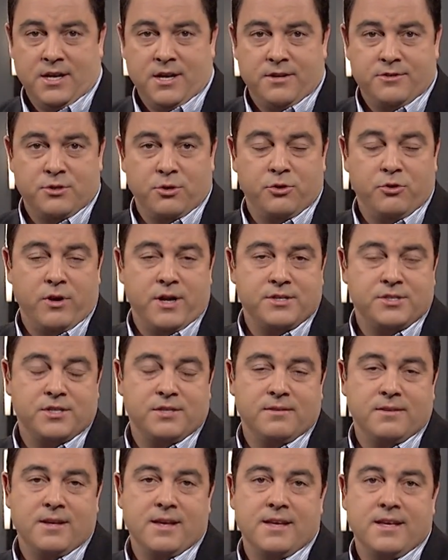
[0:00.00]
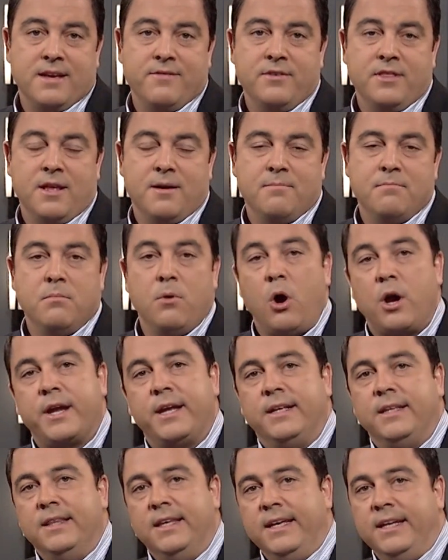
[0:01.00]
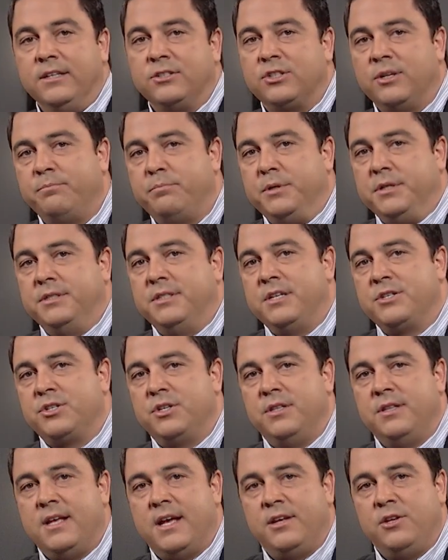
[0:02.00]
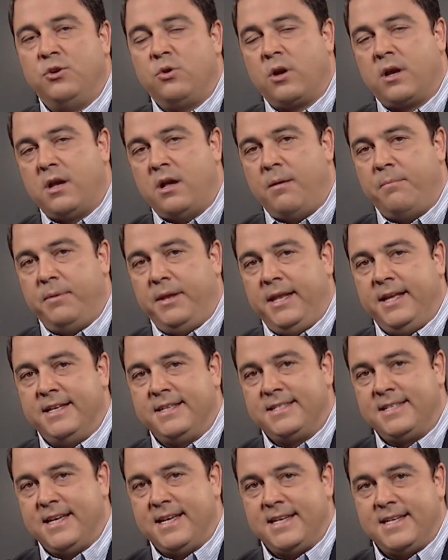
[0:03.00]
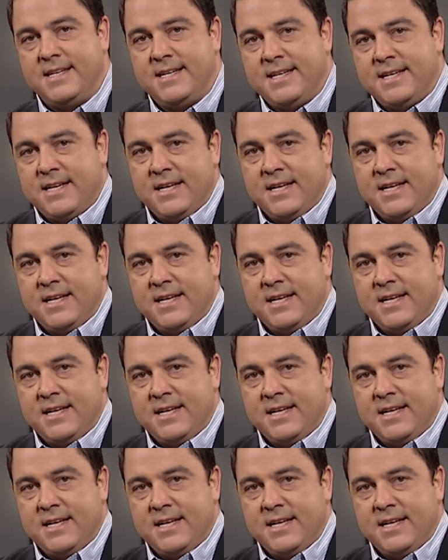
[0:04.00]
So Chris, given the market leadership position that your company is in,